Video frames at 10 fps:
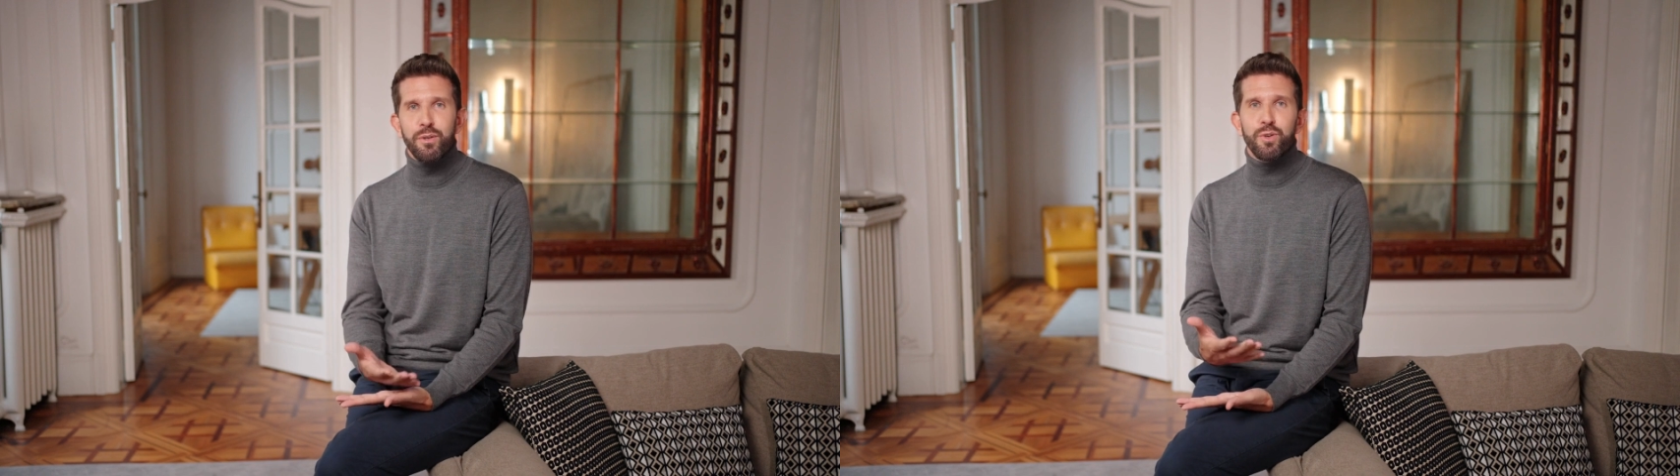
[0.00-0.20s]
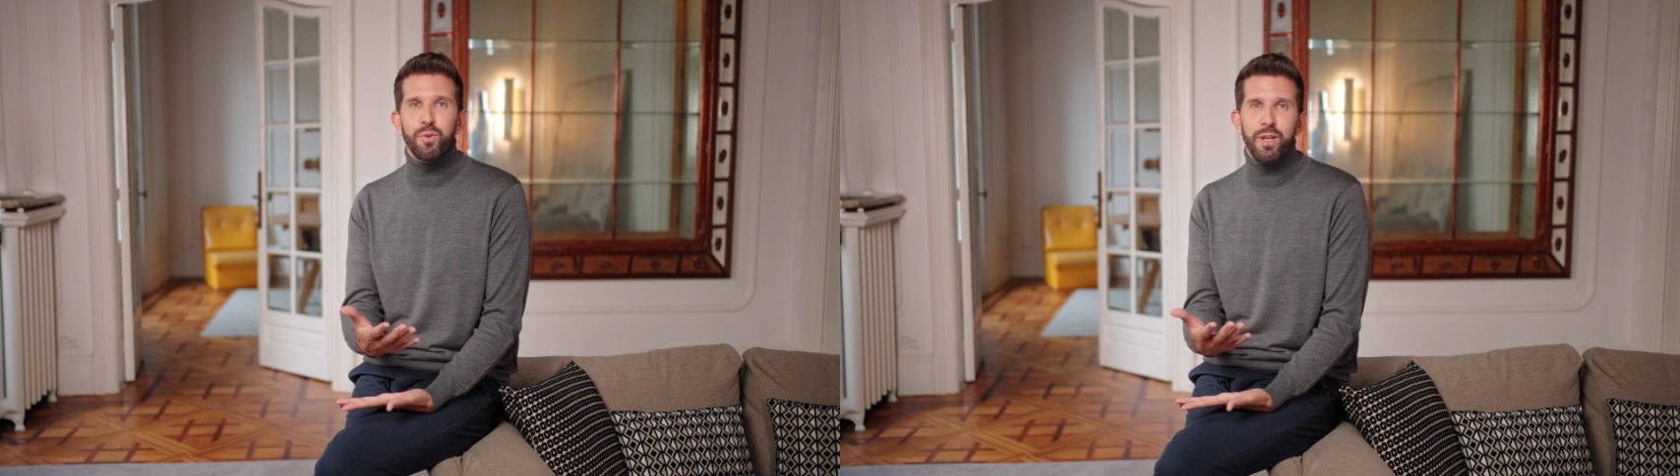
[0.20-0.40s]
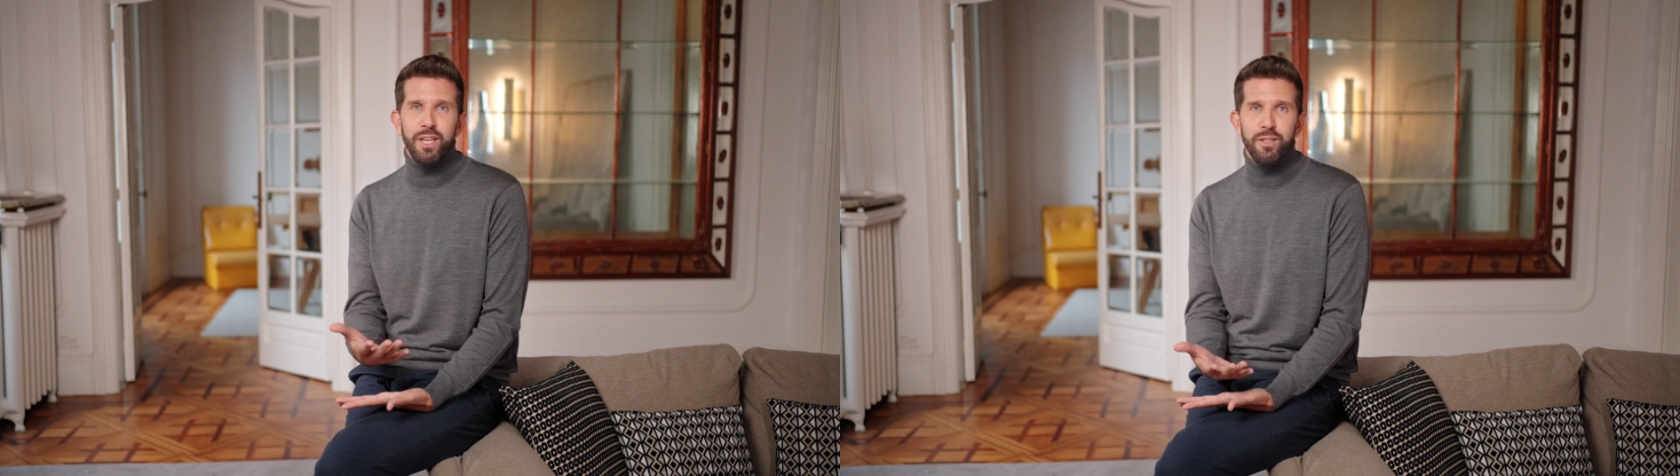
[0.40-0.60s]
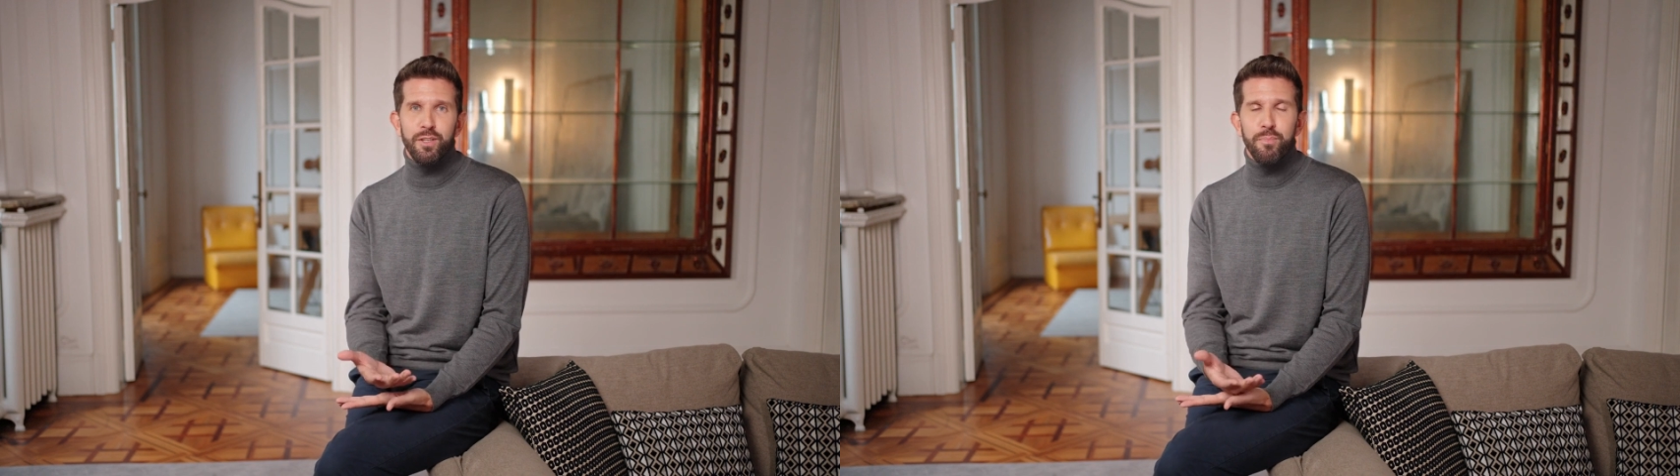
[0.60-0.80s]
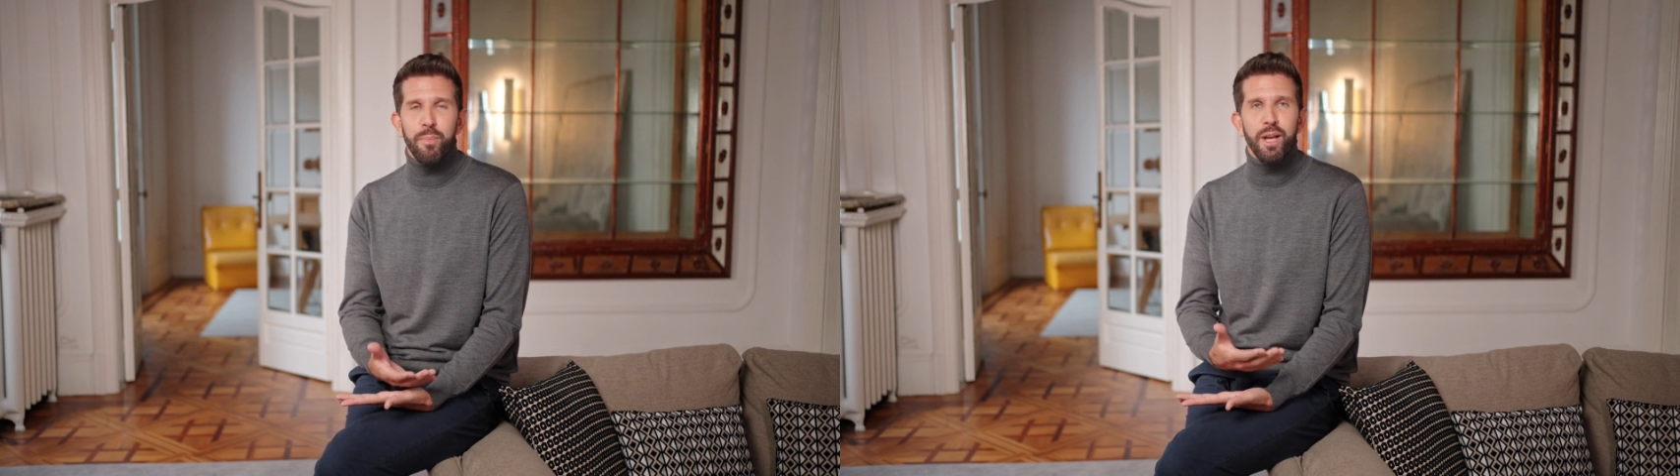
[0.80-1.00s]
trillions
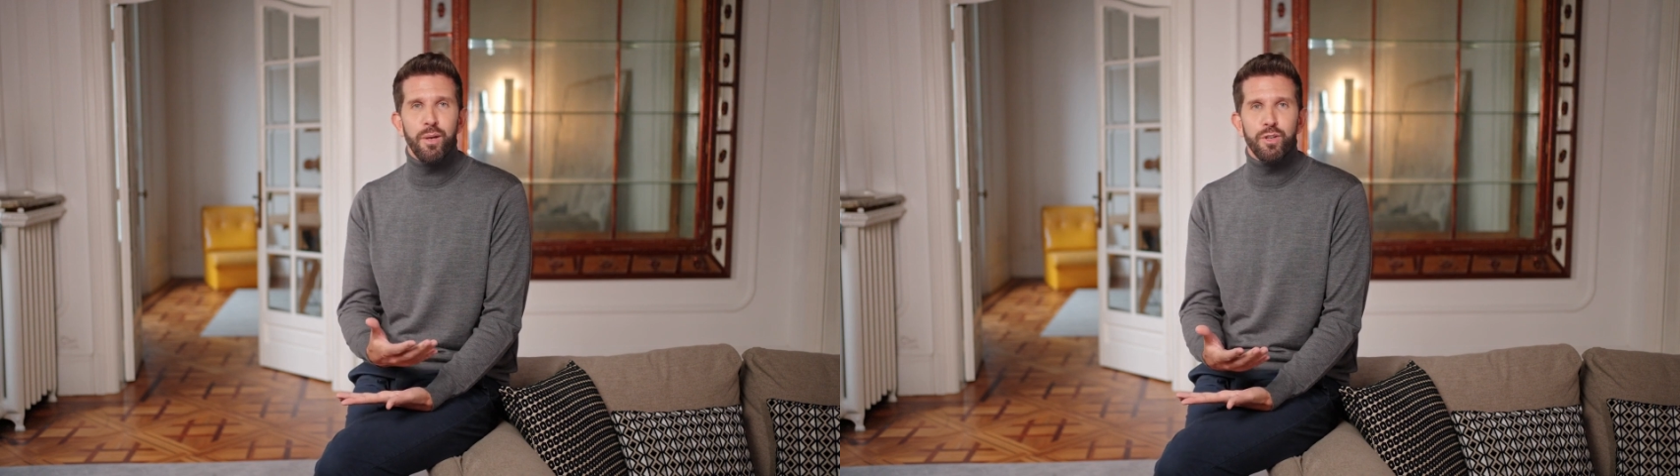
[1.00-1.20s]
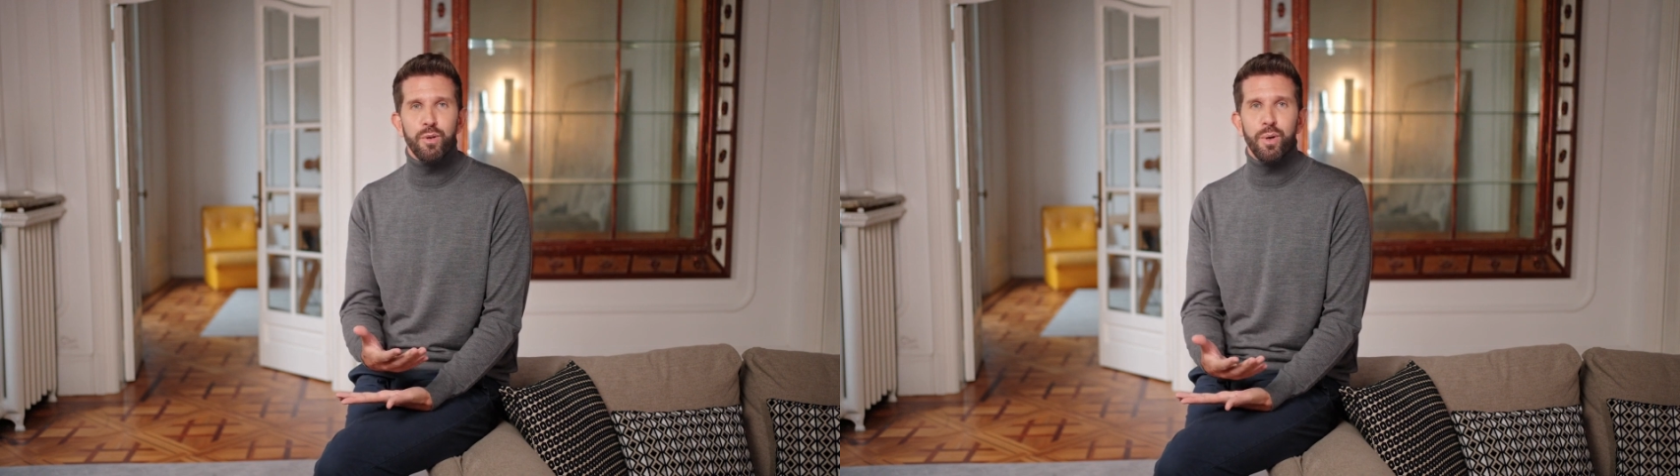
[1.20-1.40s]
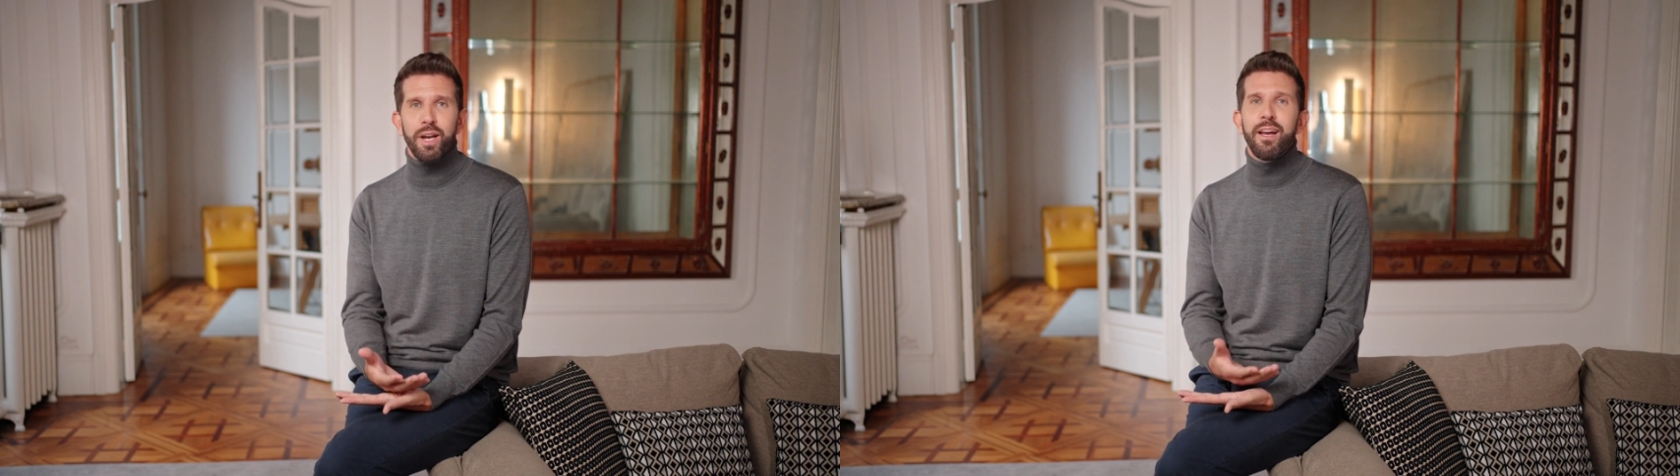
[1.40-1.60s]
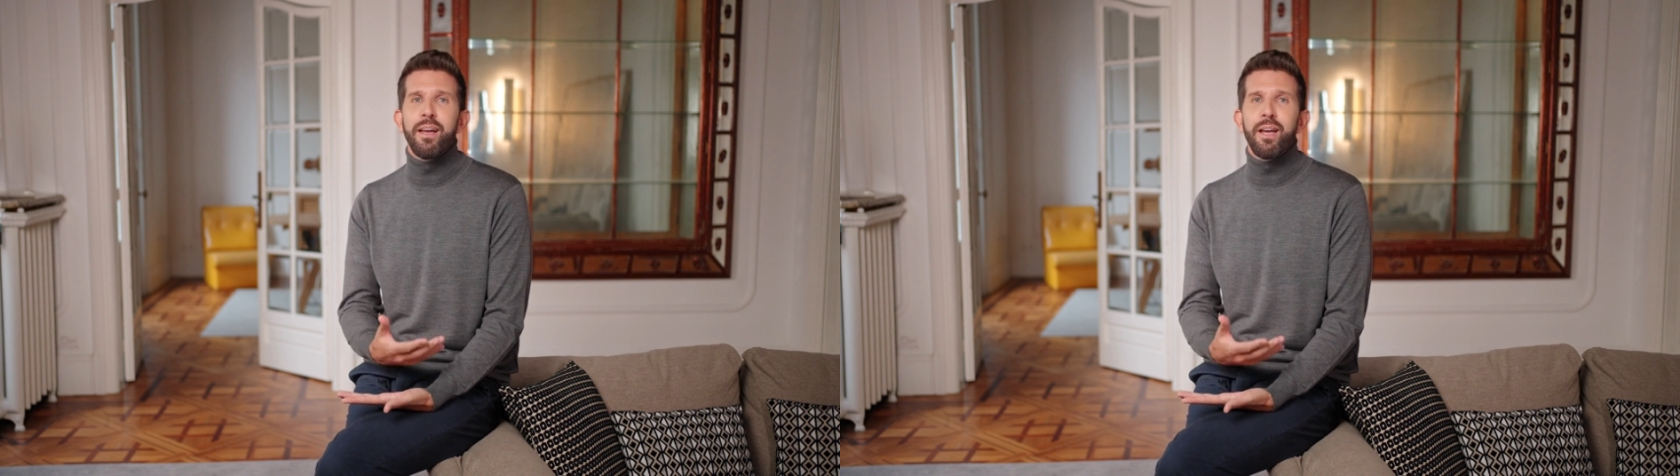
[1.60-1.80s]
of miles away